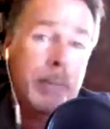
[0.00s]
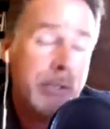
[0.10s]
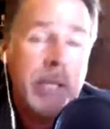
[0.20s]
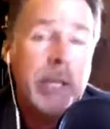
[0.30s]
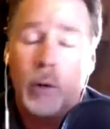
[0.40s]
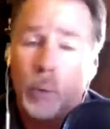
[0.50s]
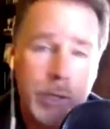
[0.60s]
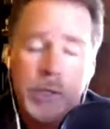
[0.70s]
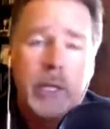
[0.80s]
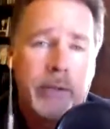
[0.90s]
up his ego,
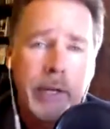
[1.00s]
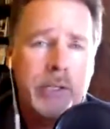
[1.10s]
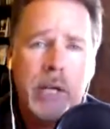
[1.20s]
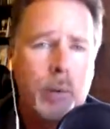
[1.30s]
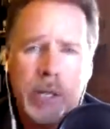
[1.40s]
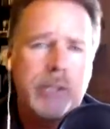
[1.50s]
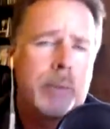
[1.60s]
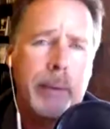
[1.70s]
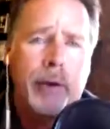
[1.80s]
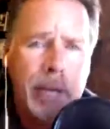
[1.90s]
which that's not what he's
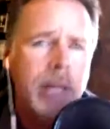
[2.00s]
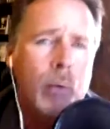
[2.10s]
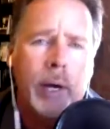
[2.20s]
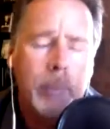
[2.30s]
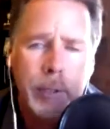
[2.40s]
about anyway.